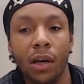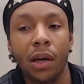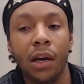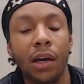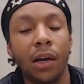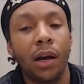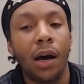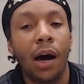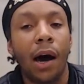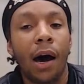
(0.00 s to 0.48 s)

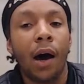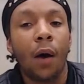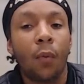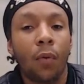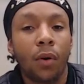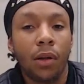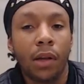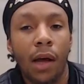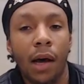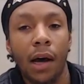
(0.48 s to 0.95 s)
and
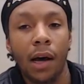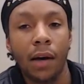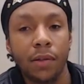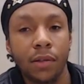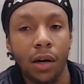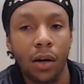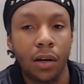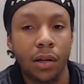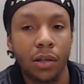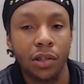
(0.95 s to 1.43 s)
our
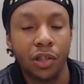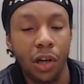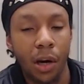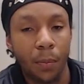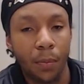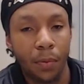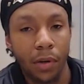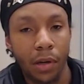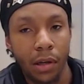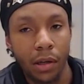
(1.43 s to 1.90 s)
lives are in
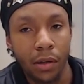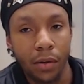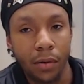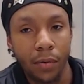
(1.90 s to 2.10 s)
jeopardy.